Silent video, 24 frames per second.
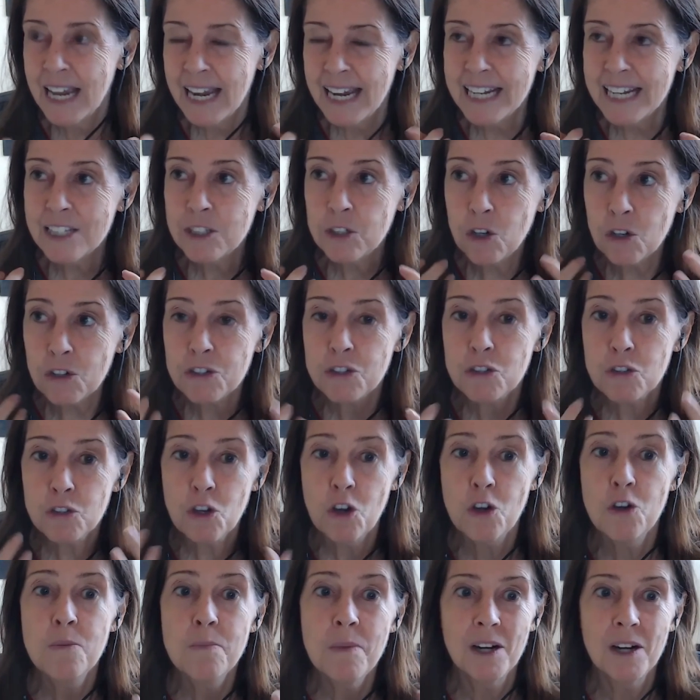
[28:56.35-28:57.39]
It's got
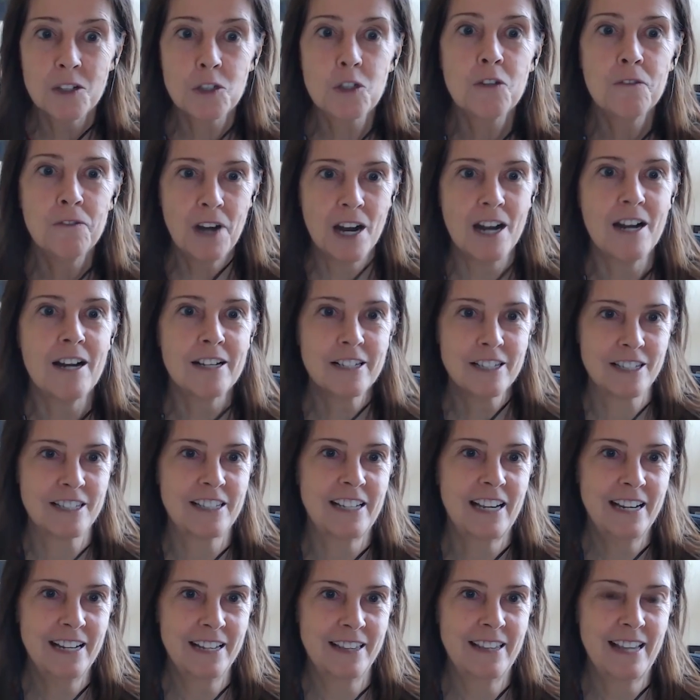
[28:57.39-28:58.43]
so much of us
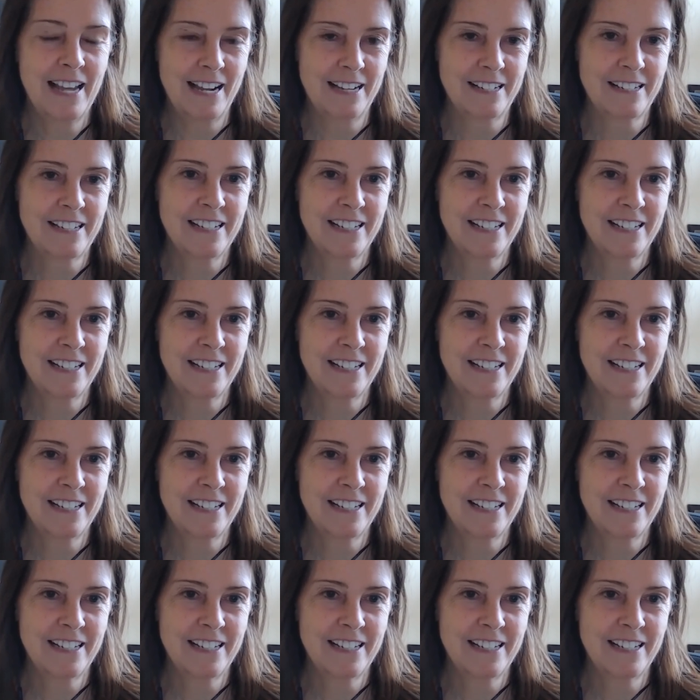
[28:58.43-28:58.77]
in that.